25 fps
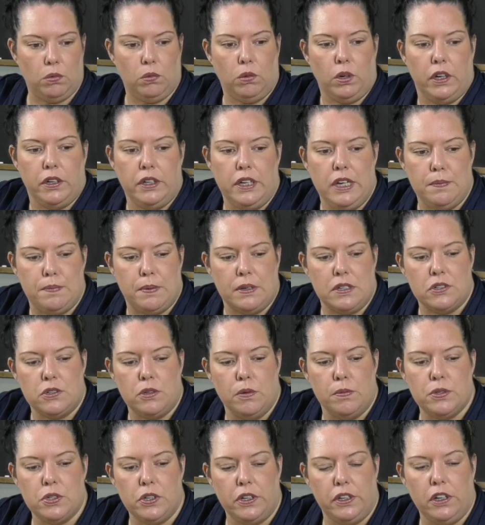1 heaping
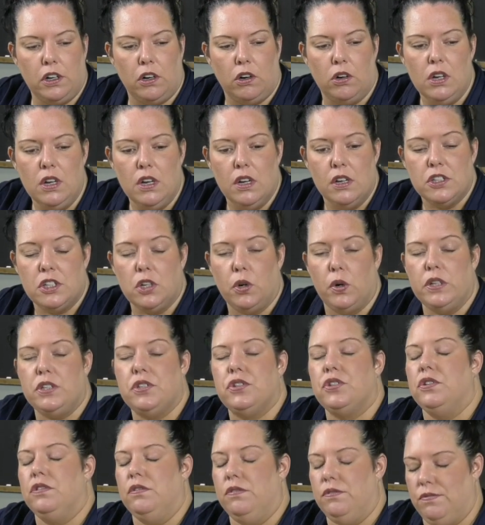scoop so you know. So
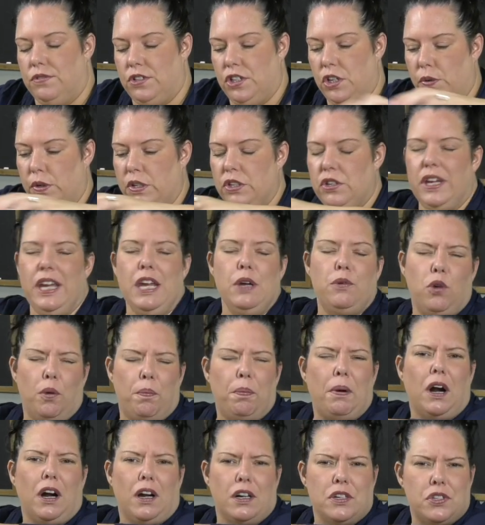it's 2 in equal
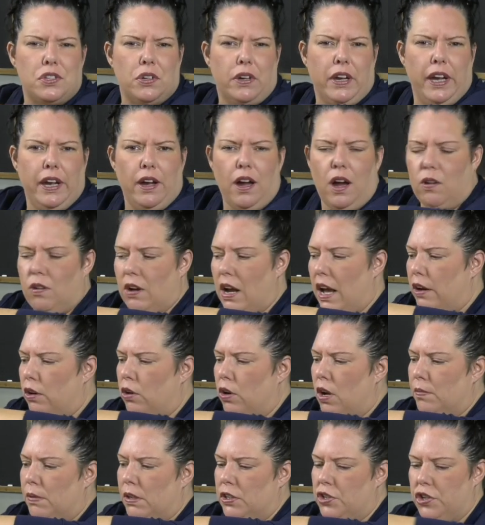parts, okay? I
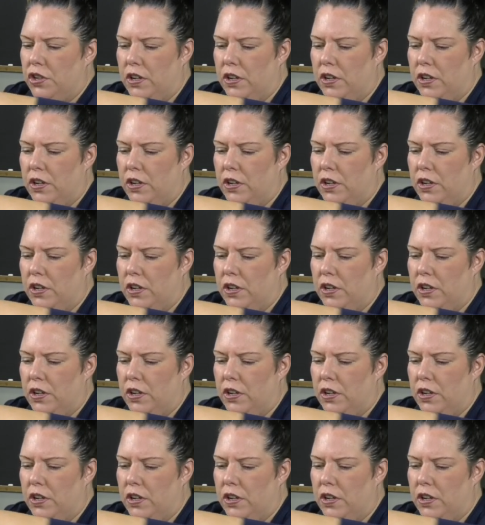don't know how much